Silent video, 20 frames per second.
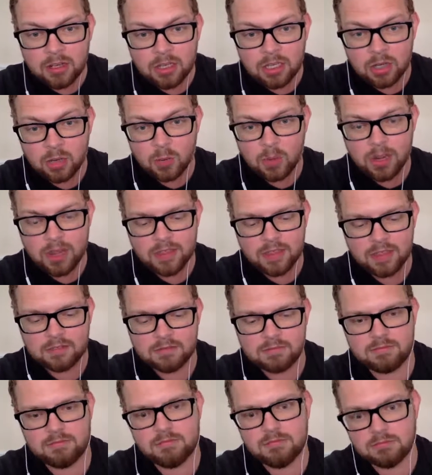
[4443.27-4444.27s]
in a way
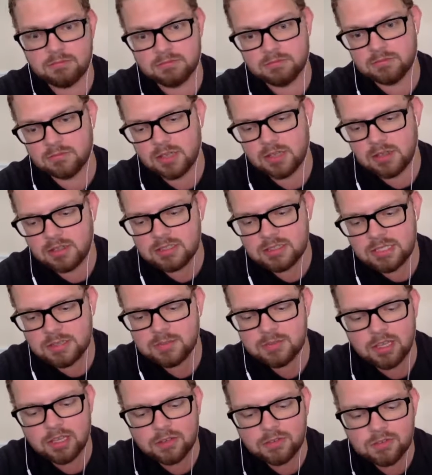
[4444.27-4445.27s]
that it
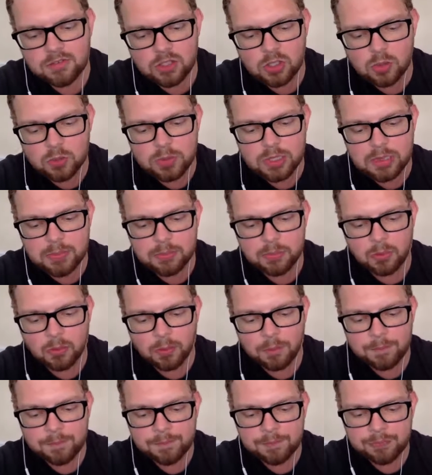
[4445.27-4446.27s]
seems like few
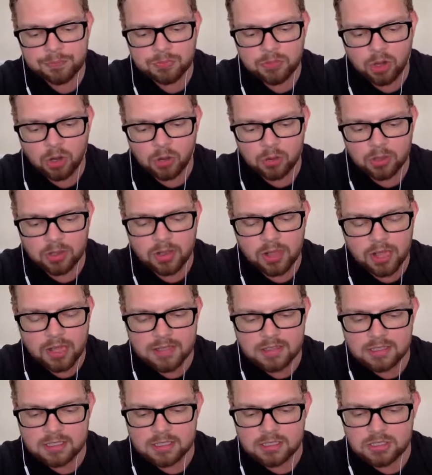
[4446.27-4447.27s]
people are
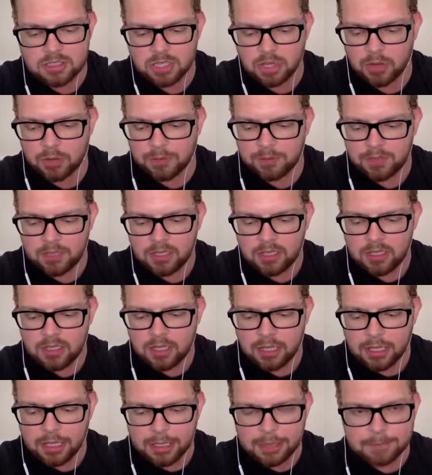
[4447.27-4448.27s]
realizing. So
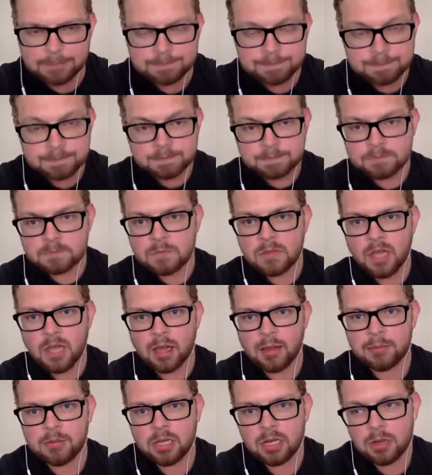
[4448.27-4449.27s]
I'll
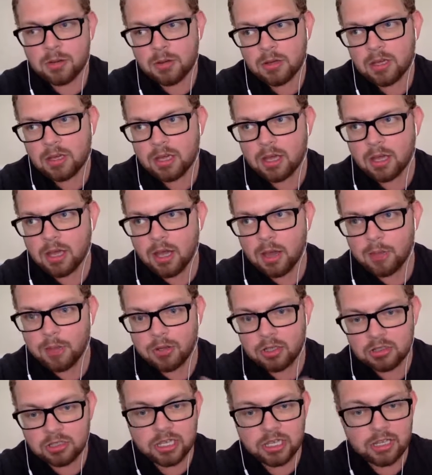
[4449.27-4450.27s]

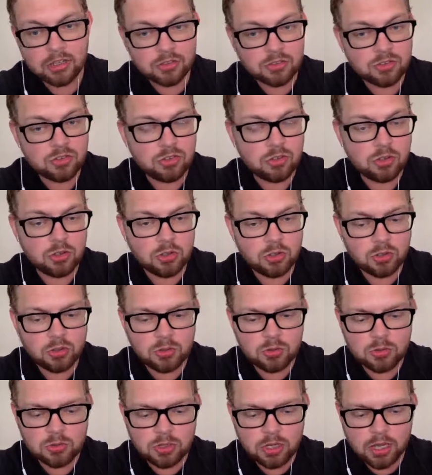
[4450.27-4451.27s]
put links
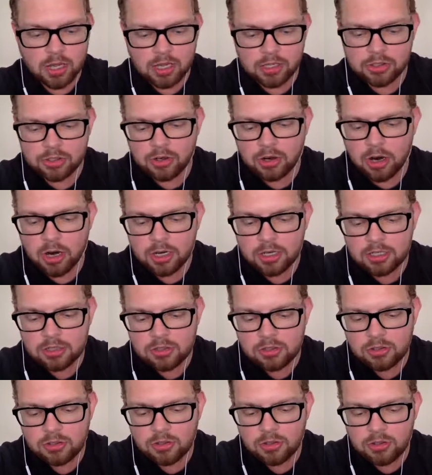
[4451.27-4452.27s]
to your
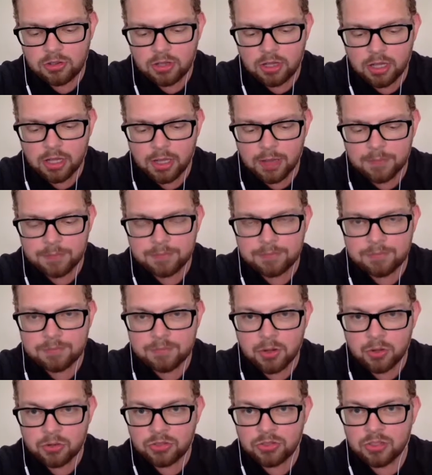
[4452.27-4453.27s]
article,
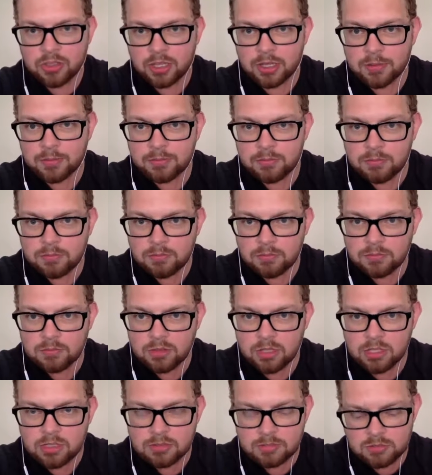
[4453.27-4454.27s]
both
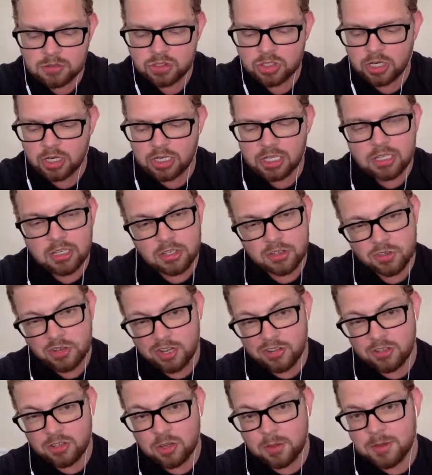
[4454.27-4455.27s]
the journey into
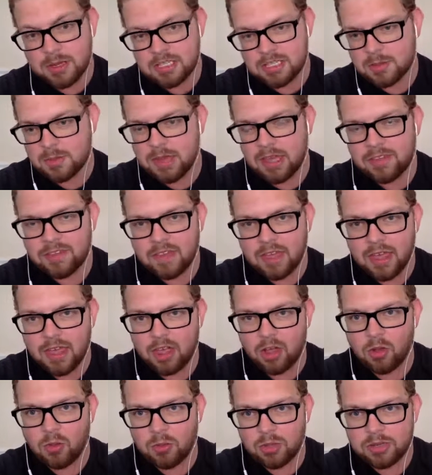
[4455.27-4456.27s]
transhumanism and the
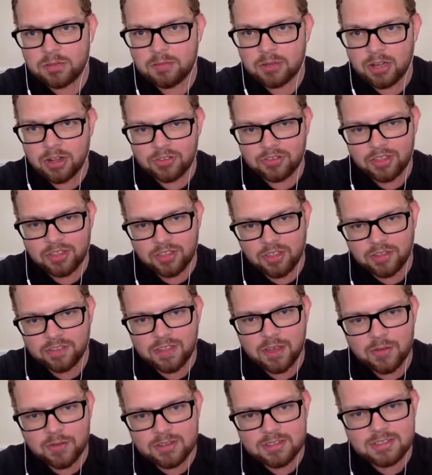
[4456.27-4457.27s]
hell one, because I thought
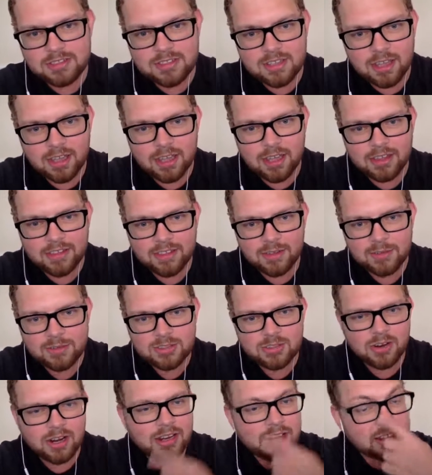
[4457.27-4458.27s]
that
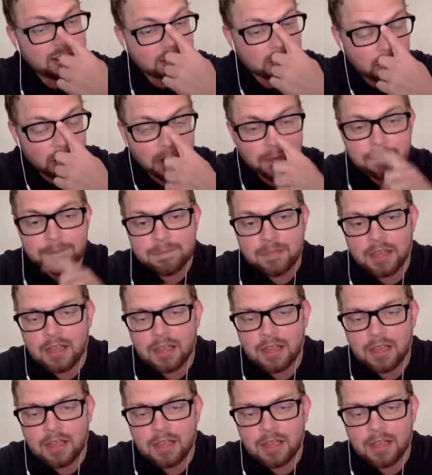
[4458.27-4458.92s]
was great as well.